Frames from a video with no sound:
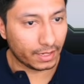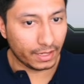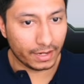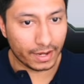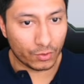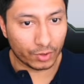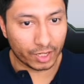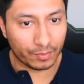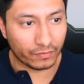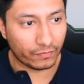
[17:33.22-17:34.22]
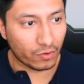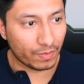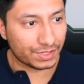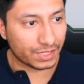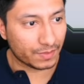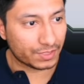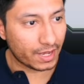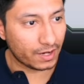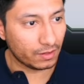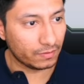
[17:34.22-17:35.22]
And now we're going to perform the same
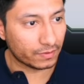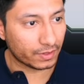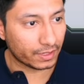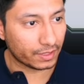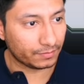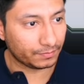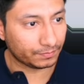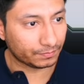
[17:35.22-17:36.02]
scan all over again.